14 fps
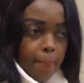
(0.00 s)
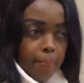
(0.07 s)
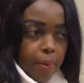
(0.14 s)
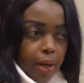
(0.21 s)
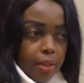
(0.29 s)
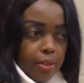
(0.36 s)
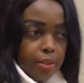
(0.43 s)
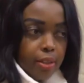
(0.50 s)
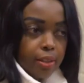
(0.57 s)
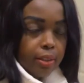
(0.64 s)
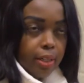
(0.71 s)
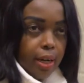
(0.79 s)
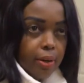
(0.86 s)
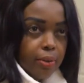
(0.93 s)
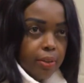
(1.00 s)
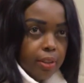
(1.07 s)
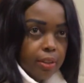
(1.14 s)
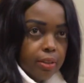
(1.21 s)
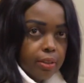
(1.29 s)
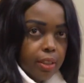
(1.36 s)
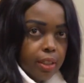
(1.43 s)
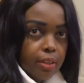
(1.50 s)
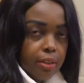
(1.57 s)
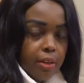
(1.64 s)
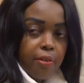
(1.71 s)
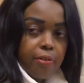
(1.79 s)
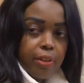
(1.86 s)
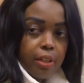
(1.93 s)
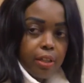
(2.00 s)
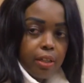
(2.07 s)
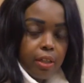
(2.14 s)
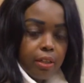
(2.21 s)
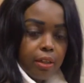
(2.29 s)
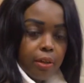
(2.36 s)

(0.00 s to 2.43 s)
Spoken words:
I sat down that evening and